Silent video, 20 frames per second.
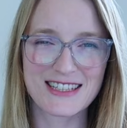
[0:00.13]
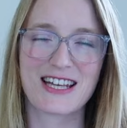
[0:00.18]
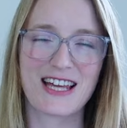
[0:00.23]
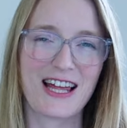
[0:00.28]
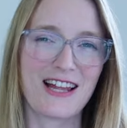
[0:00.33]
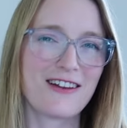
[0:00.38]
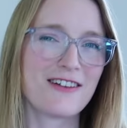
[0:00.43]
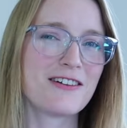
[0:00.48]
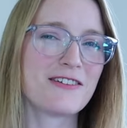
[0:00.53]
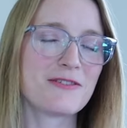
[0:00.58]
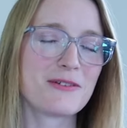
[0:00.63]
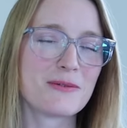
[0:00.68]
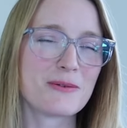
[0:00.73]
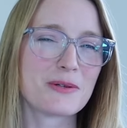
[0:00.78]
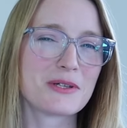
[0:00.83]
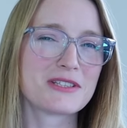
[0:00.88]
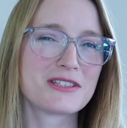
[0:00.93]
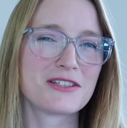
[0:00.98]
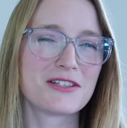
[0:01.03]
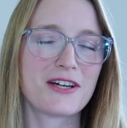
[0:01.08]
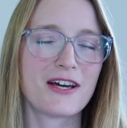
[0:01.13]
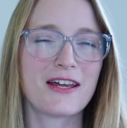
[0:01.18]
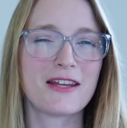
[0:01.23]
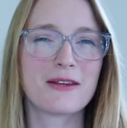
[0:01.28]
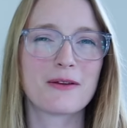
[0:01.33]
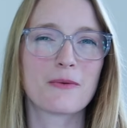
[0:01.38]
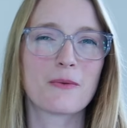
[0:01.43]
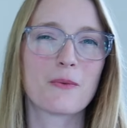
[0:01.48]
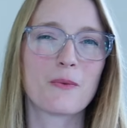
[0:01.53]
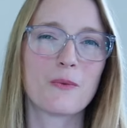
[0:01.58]
Hello everyone
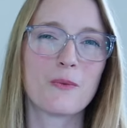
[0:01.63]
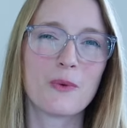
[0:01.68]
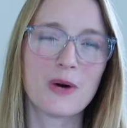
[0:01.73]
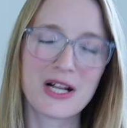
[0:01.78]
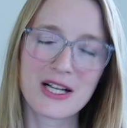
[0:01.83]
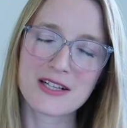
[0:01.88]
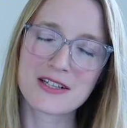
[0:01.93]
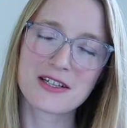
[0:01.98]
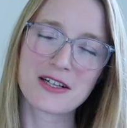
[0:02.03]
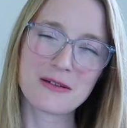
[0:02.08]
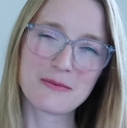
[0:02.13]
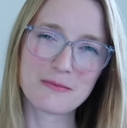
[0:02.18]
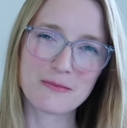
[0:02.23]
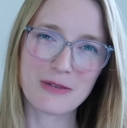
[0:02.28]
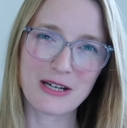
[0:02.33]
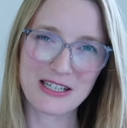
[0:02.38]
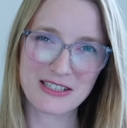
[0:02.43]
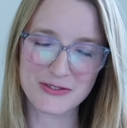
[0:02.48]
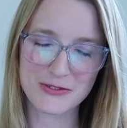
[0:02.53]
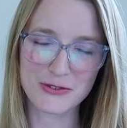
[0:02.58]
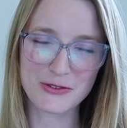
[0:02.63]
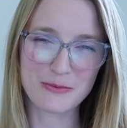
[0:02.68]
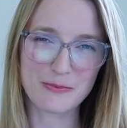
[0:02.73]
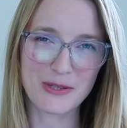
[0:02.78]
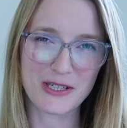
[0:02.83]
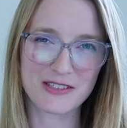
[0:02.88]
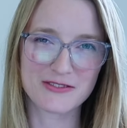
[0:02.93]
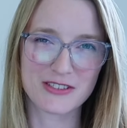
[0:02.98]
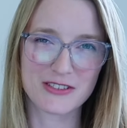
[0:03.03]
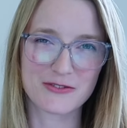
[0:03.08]
and welcome back to the
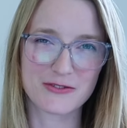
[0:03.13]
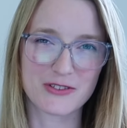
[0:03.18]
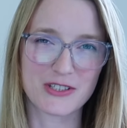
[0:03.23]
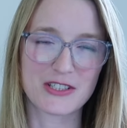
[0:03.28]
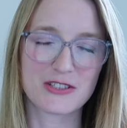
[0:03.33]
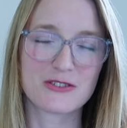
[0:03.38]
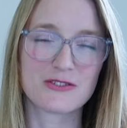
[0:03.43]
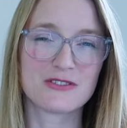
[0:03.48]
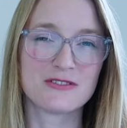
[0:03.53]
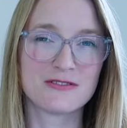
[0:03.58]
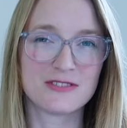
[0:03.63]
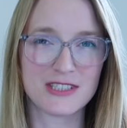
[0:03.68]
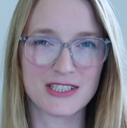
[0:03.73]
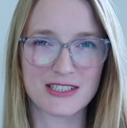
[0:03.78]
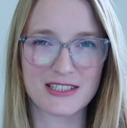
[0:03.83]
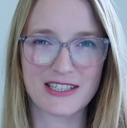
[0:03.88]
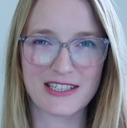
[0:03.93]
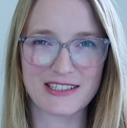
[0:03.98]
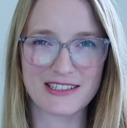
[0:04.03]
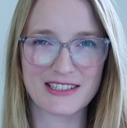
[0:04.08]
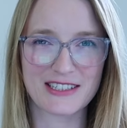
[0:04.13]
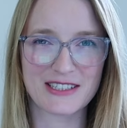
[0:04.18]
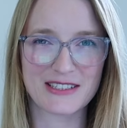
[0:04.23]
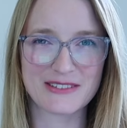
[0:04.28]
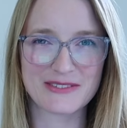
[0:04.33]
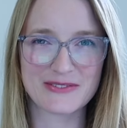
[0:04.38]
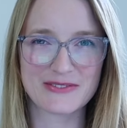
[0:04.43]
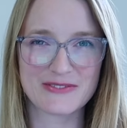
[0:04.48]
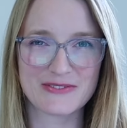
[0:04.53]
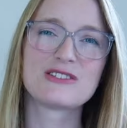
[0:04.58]
Perfect French with
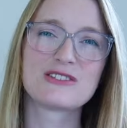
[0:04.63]
Dylan.